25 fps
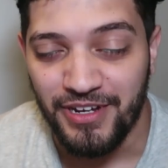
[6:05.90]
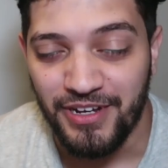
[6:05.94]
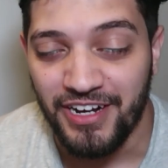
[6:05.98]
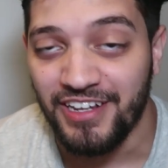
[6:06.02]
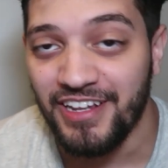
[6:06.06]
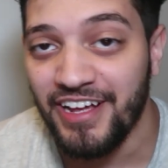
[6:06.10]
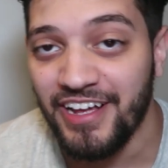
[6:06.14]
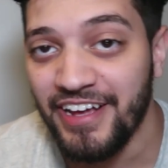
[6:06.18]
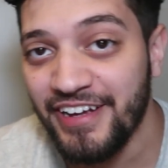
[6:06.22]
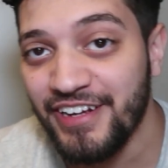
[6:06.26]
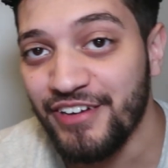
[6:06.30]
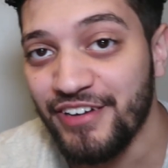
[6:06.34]
I'm not
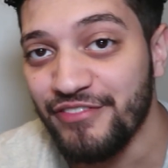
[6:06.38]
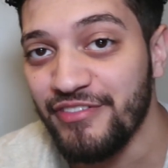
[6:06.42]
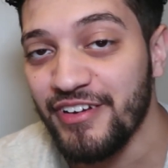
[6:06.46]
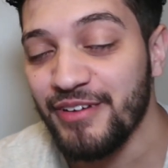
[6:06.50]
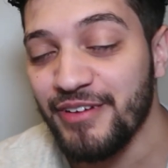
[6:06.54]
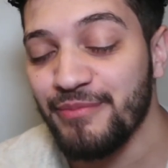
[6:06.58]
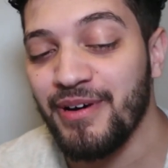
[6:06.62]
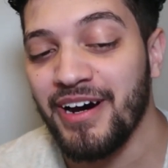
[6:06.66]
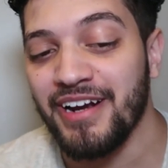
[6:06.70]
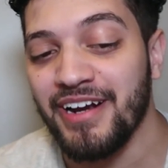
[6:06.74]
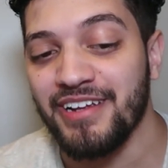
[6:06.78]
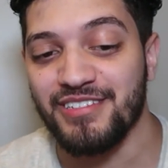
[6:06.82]
gonna lie, he could
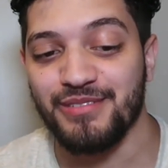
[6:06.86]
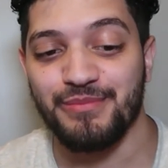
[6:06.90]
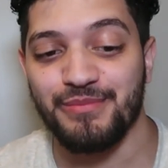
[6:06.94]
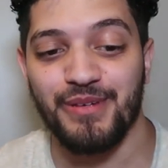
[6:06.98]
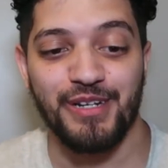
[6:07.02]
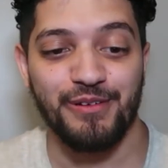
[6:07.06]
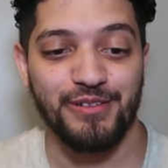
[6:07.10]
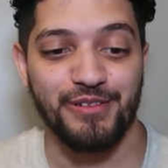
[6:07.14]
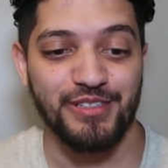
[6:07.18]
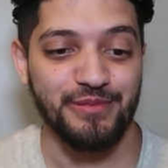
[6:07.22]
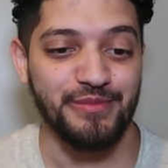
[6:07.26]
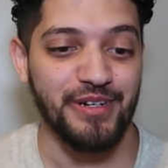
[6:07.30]
fake body
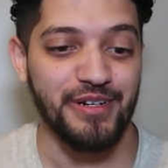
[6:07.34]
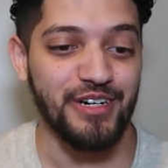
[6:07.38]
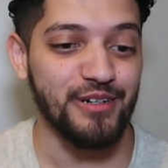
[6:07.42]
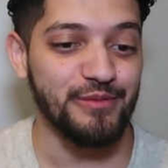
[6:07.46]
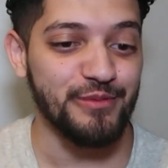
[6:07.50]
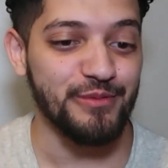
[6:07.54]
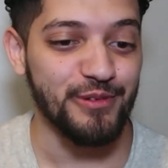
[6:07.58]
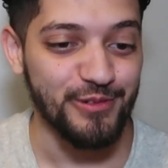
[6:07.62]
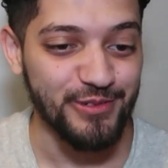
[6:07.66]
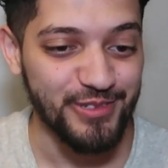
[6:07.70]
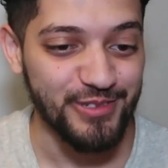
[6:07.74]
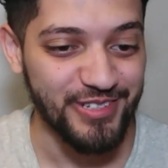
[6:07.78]
somebody with them
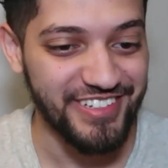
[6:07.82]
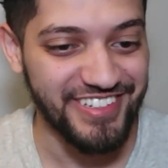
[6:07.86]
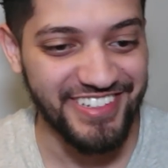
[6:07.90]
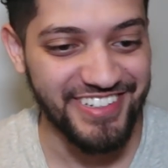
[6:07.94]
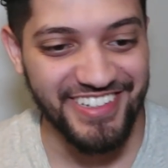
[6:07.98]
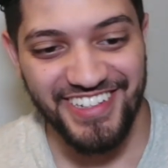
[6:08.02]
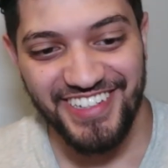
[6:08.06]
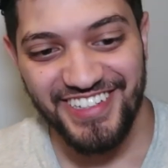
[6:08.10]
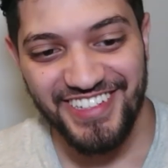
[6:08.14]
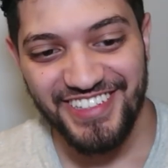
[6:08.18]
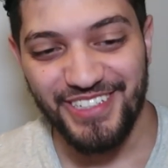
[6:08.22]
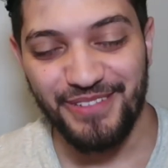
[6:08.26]
elbows.
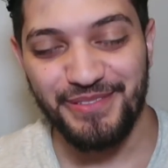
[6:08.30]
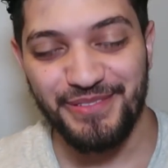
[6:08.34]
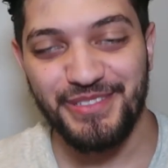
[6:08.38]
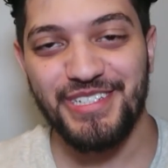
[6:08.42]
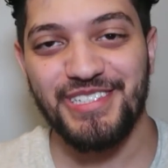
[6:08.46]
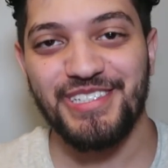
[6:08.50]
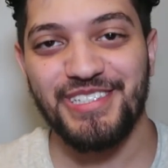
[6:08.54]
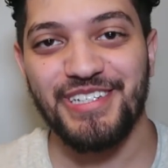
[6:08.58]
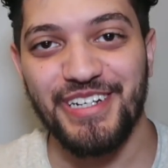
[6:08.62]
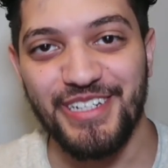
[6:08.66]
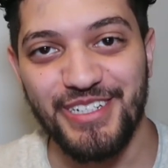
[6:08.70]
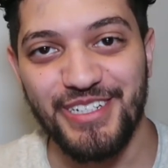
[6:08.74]
Them
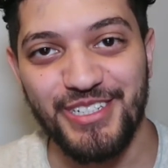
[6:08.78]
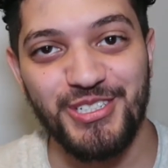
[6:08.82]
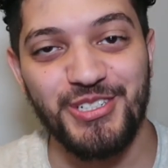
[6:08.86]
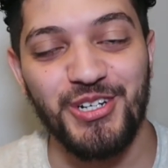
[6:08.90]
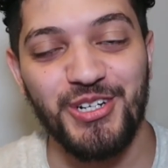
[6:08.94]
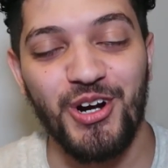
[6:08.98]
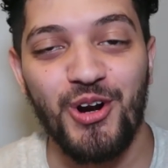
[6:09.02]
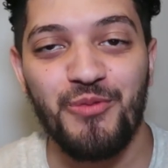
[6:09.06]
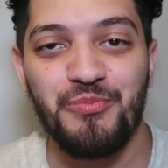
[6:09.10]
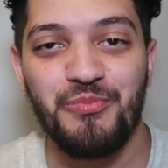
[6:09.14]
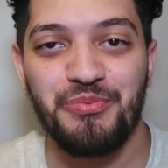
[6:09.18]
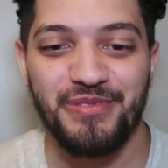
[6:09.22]
shit's looking
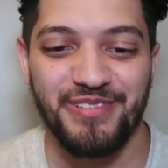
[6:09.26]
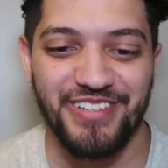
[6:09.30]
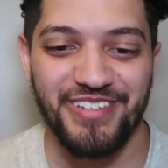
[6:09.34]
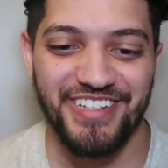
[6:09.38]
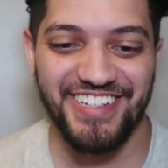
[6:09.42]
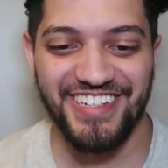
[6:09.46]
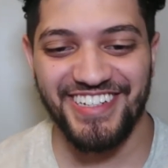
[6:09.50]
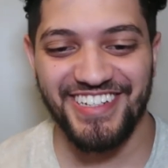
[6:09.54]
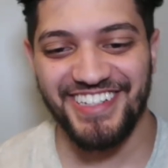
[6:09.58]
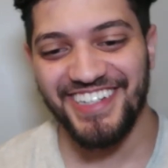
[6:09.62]
sharp.